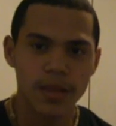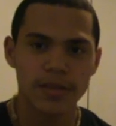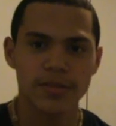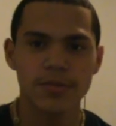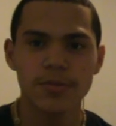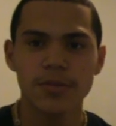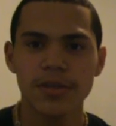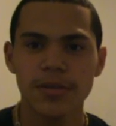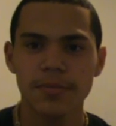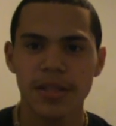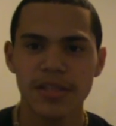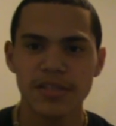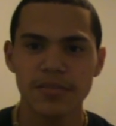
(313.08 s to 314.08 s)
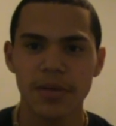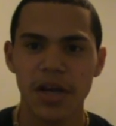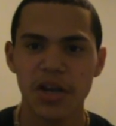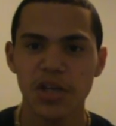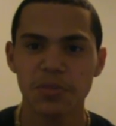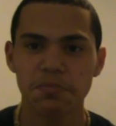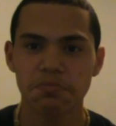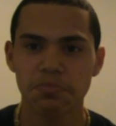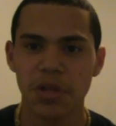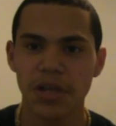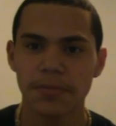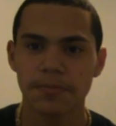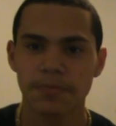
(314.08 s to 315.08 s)
So um, that's about it.
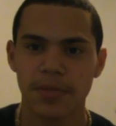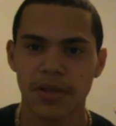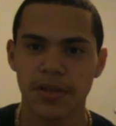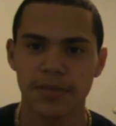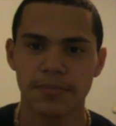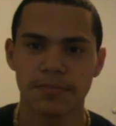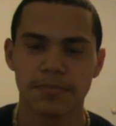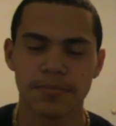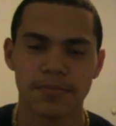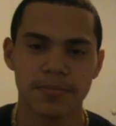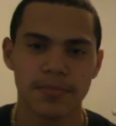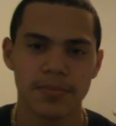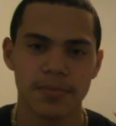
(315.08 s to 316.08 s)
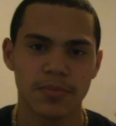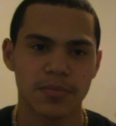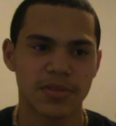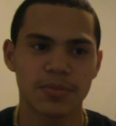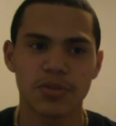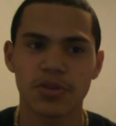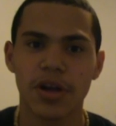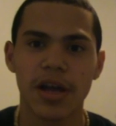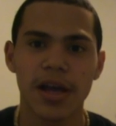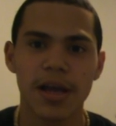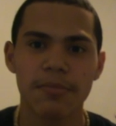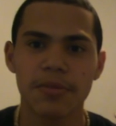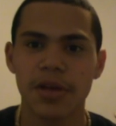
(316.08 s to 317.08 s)
Yeah. Um,
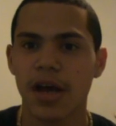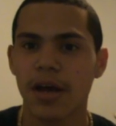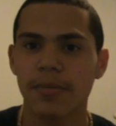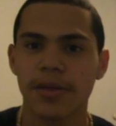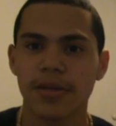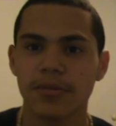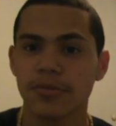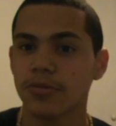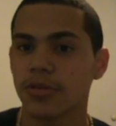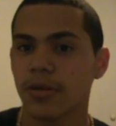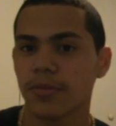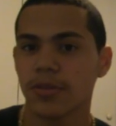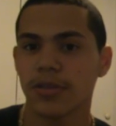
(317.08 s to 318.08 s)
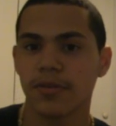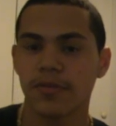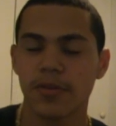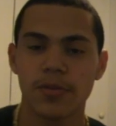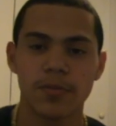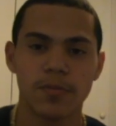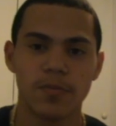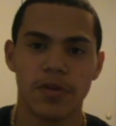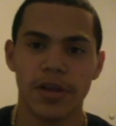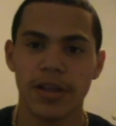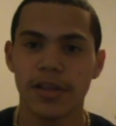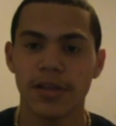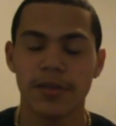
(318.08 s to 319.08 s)
subscribe, comment, do something if you
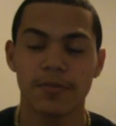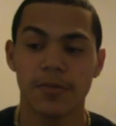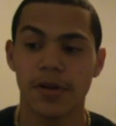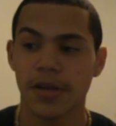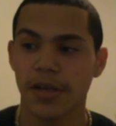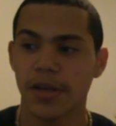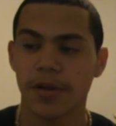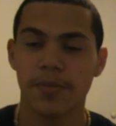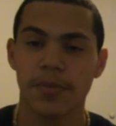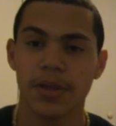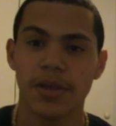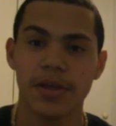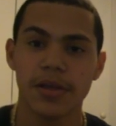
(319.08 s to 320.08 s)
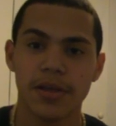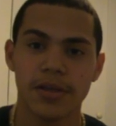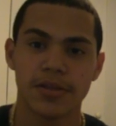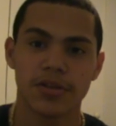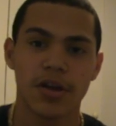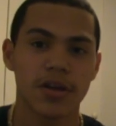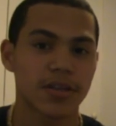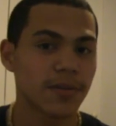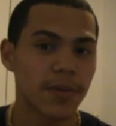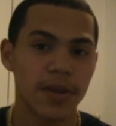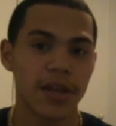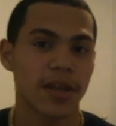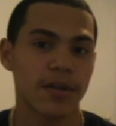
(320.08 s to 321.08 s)
really want to hear me talk. Because I'm
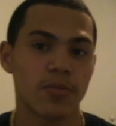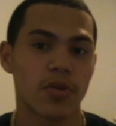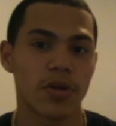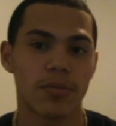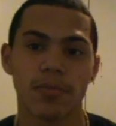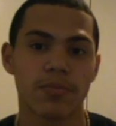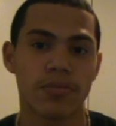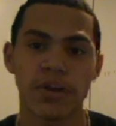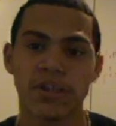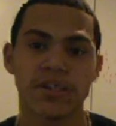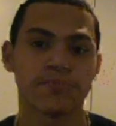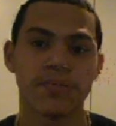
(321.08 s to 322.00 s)
going to get more pressing